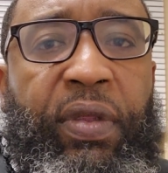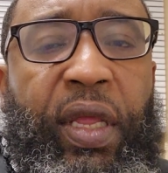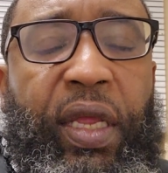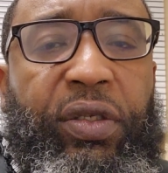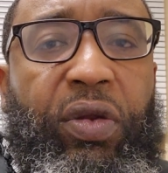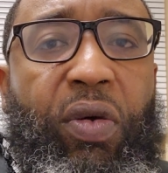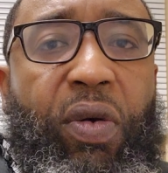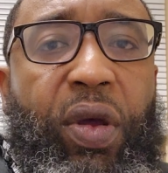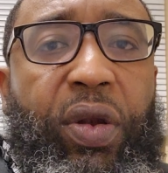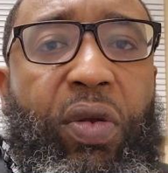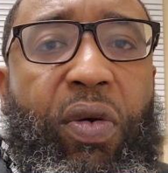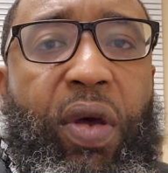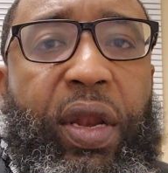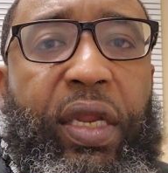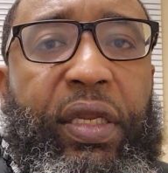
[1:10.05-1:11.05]
that's going
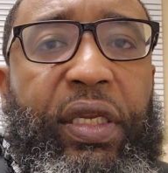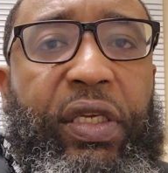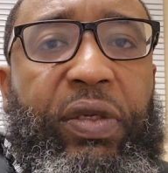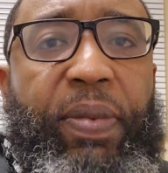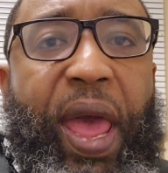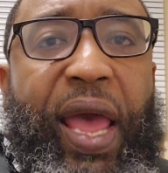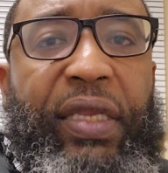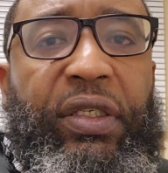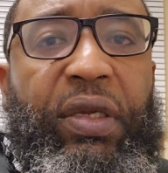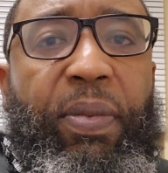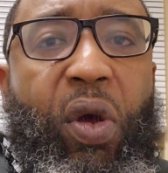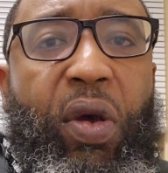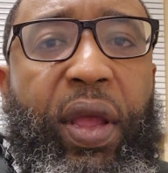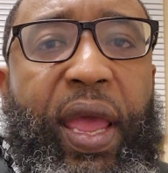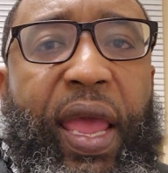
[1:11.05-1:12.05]
on at these
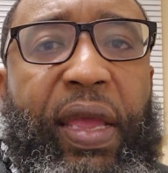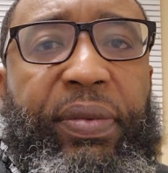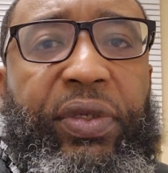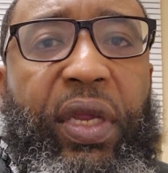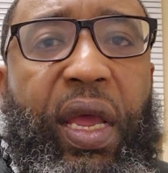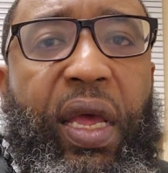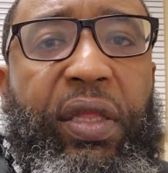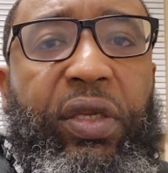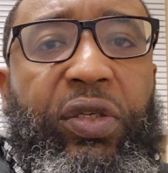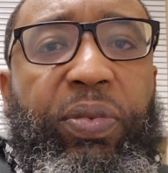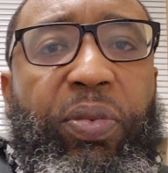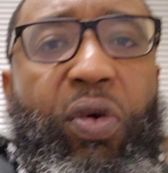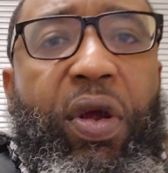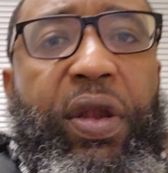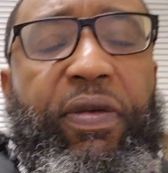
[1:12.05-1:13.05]
basketball games and other
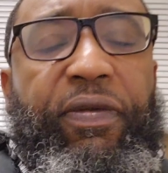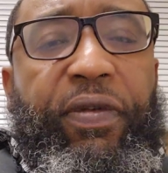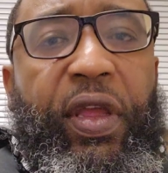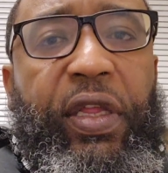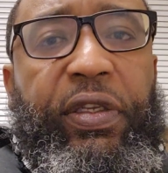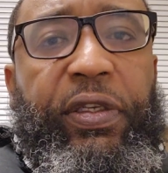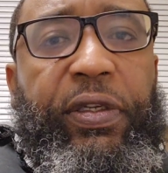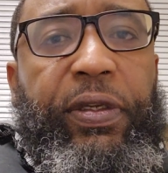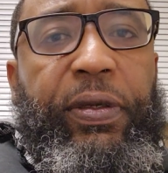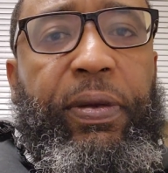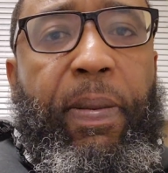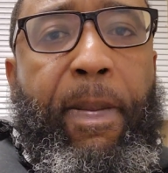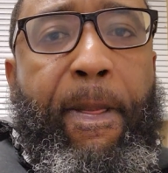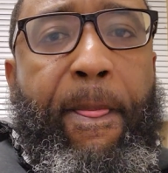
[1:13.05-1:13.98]
sporting events?